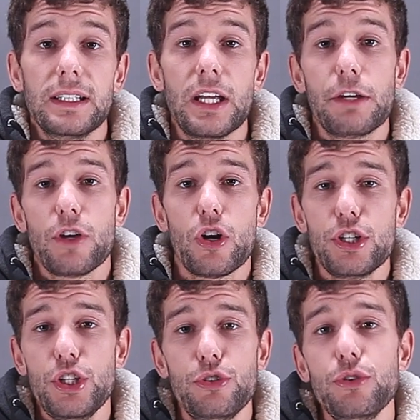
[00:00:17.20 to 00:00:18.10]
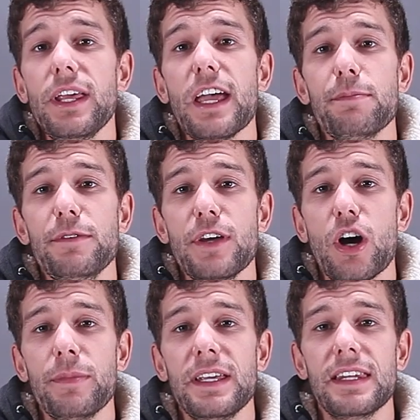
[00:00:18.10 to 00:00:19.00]
Now, if you are new to the FPV
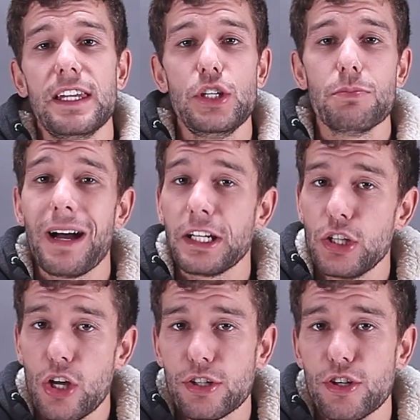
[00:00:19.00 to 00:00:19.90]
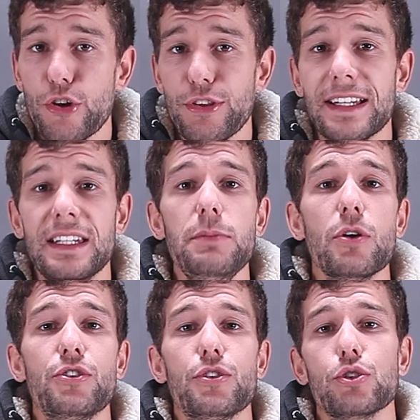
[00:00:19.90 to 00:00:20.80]
hobby, then you might not know that
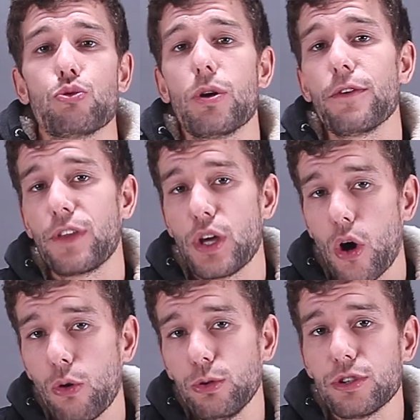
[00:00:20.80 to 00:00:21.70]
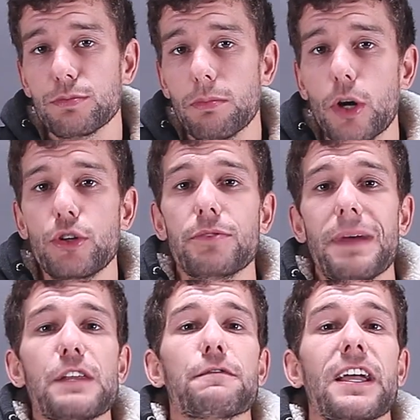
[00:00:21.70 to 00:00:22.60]
T-Motor is one of the oldest motor
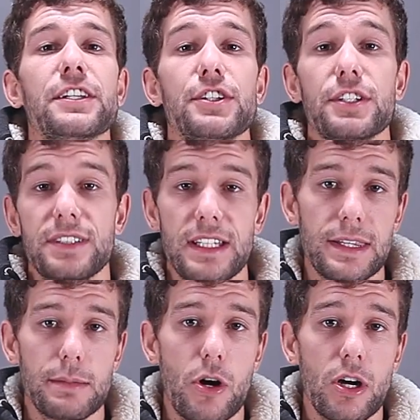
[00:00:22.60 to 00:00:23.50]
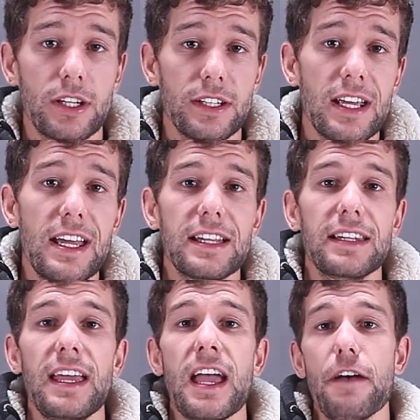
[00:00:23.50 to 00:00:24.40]
manufacturers in the market.
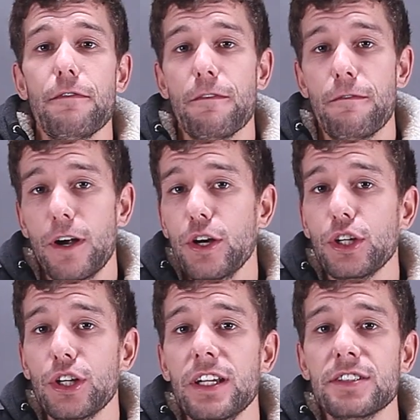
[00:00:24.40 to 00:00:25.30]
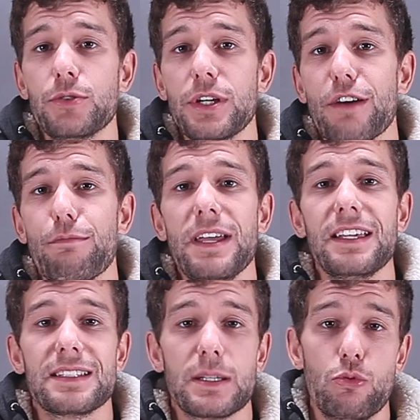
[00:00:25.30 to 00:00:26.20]
They have a very good history of
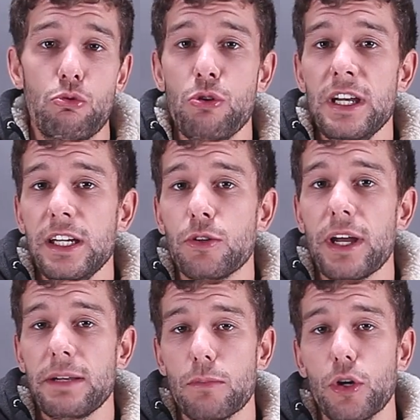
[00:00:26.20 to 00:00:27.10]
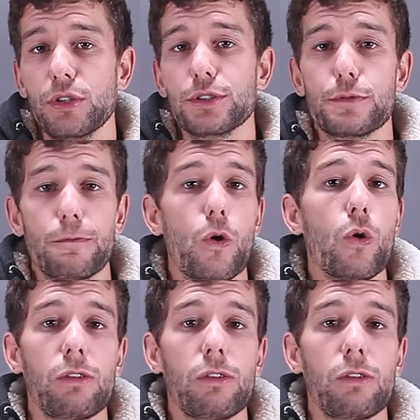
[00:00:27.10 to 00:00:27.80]
making some really great motors for all